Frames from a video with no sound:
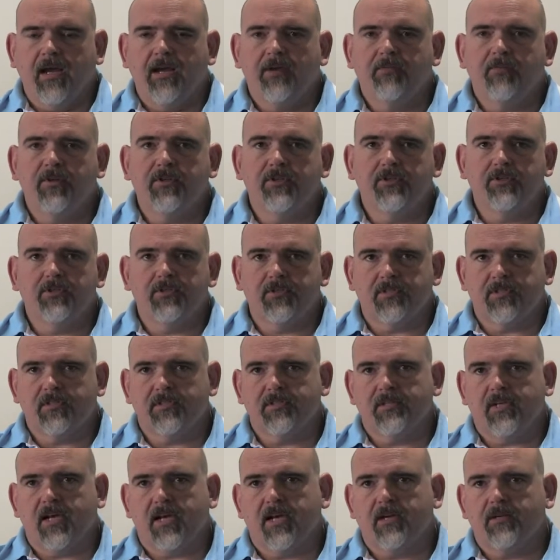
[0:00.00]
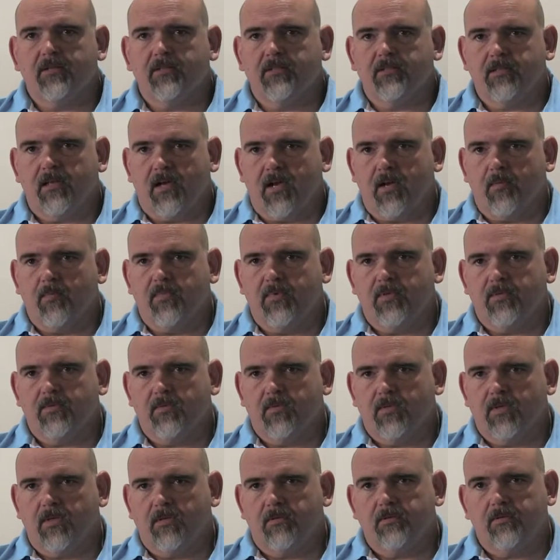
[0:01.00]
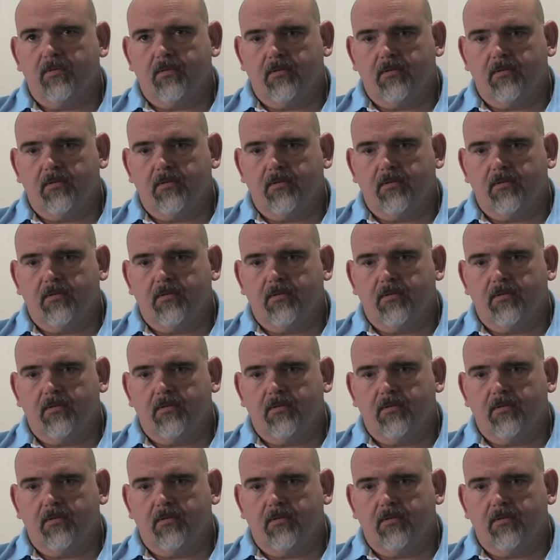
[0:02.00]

and reduces cycle time as well.